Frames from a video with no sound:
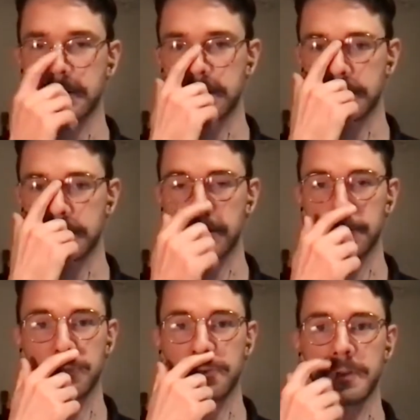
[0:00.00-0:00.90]
The scene
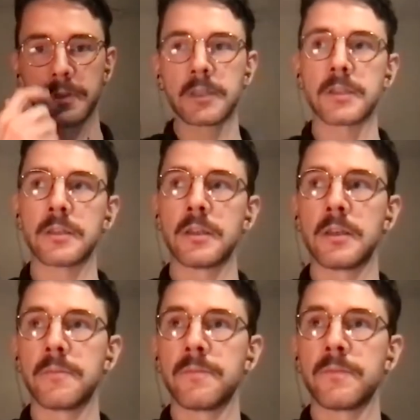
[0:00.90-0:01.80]
just before this,
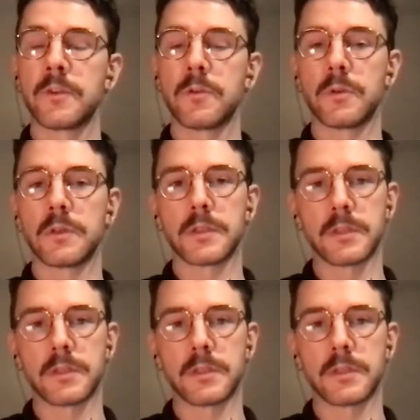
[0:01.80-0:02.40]
Jonas